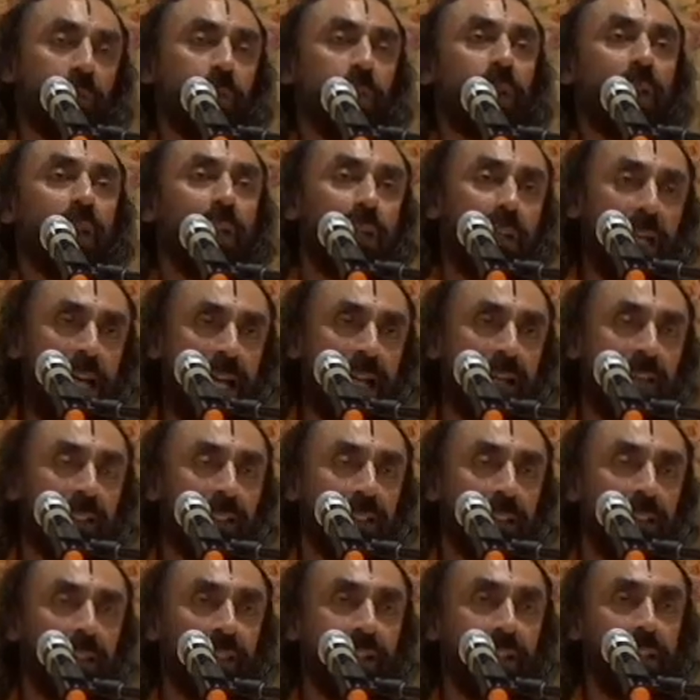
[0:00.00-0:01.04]
to the leg
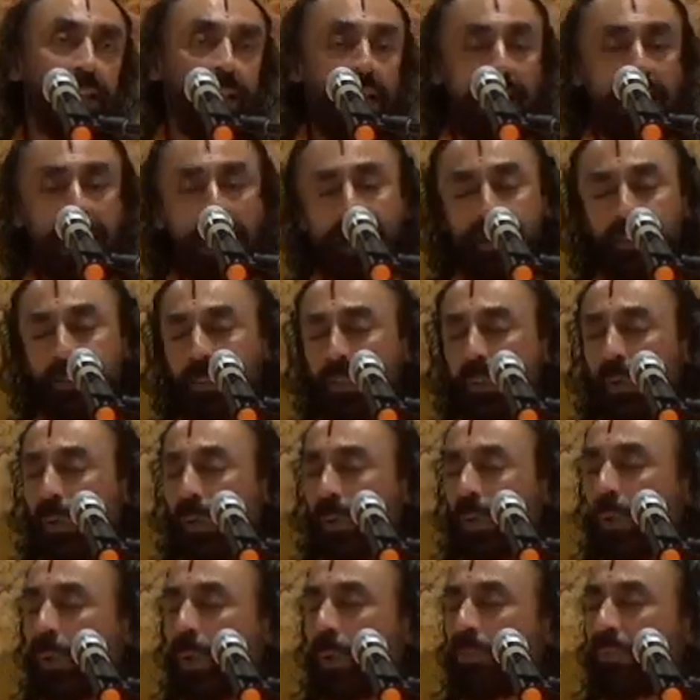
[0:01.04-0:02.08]
and the
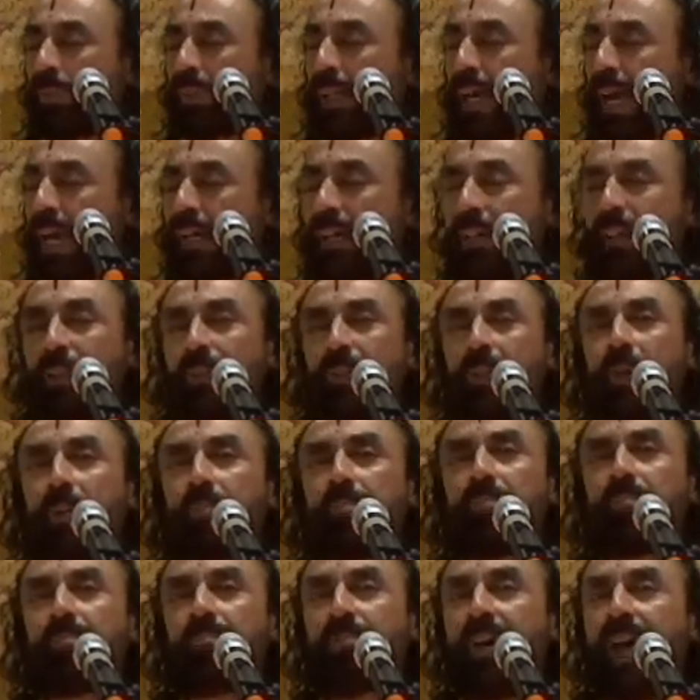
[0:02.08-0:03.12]
rope tied to
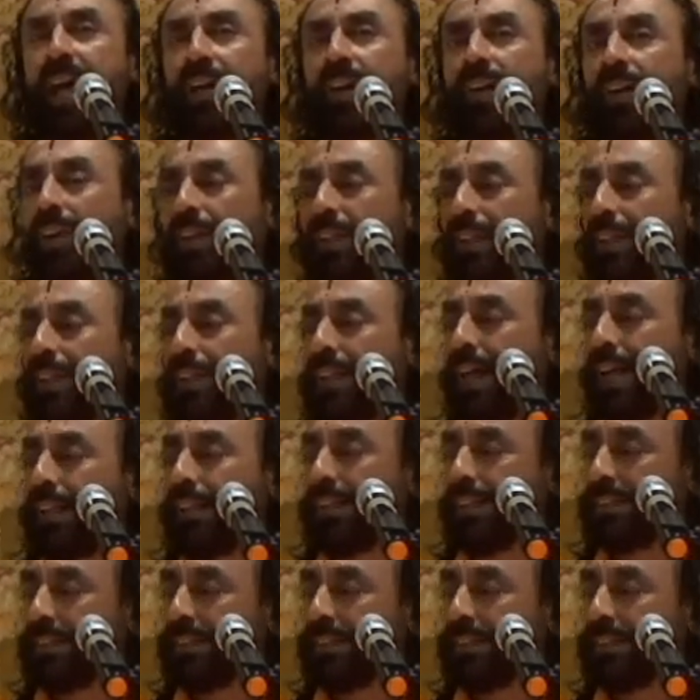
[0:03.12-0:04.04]
a peg on the other